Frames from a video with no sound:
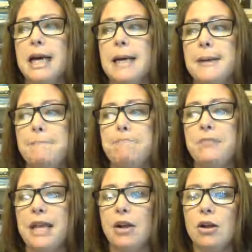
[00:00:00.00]

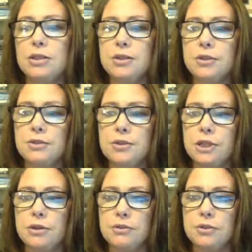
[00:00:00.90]
And also,
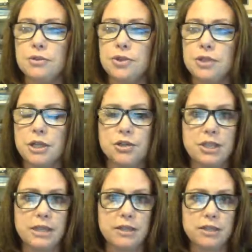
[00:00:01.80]
just
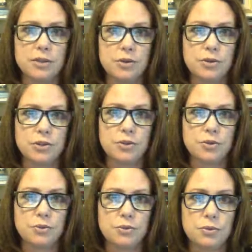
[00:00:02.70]
understand that this goes
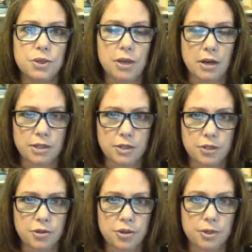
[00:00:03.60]
to the
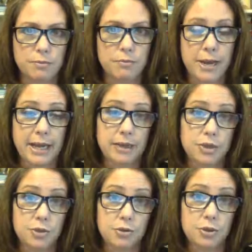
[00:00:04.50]
Constitution, back
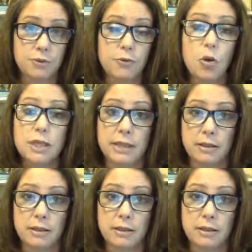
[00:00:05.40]
to the 14th